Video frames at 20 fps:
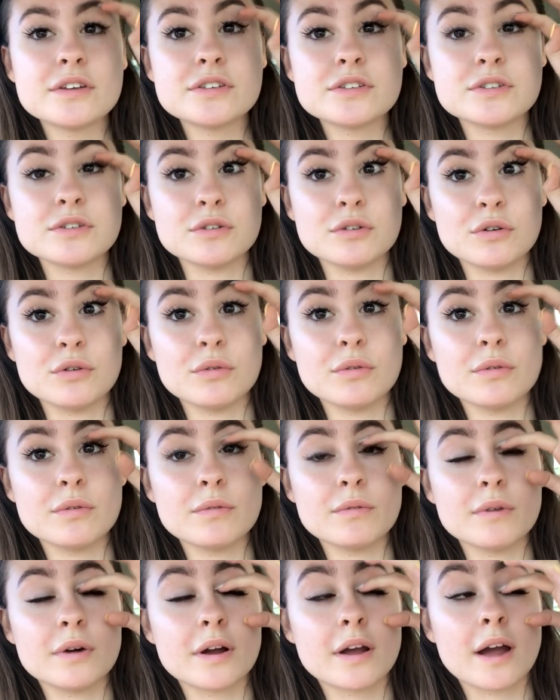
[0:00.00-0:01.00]
So
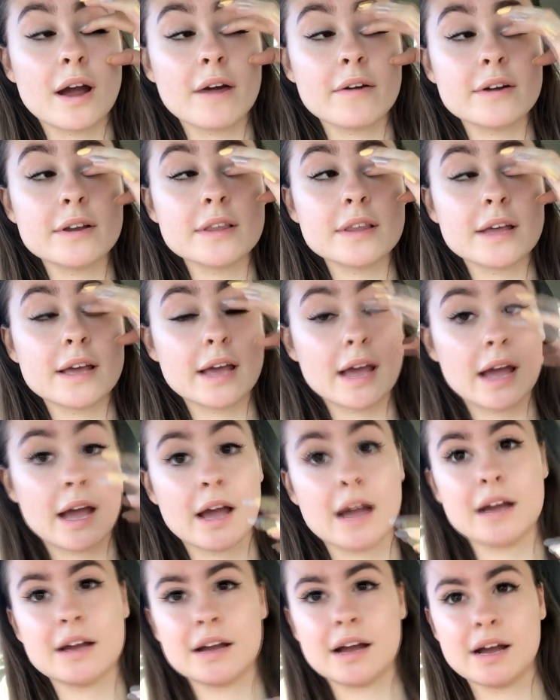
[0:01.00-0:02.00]
we're currently
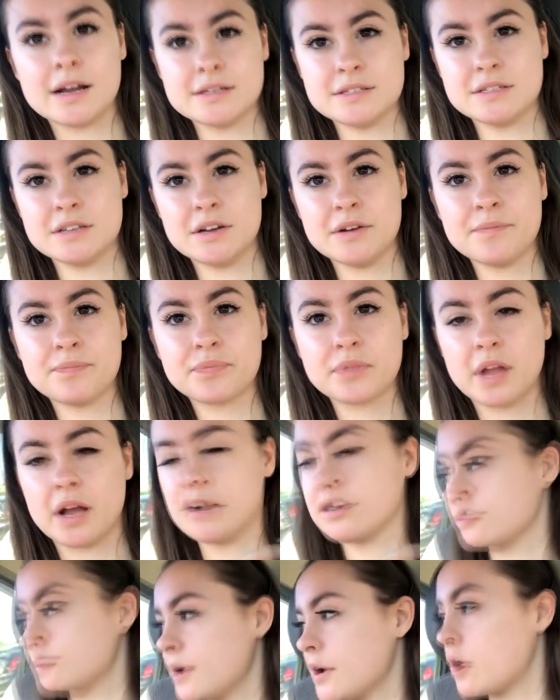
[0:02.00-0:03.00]
at Asda.
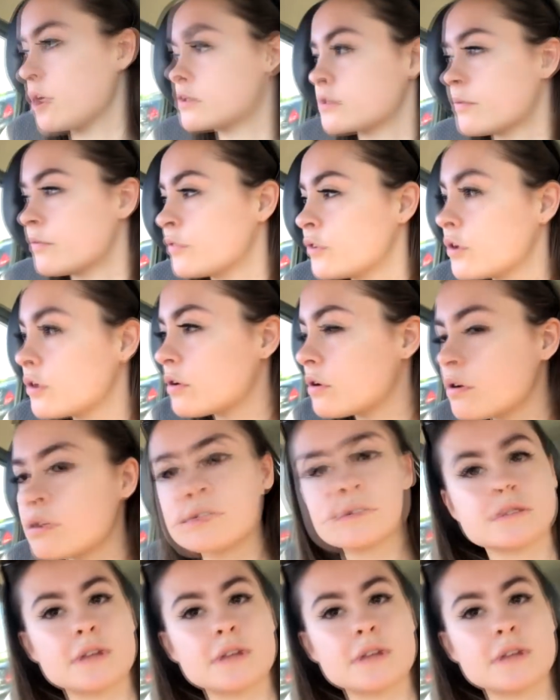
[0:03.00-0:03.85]
I just went and got some fuel.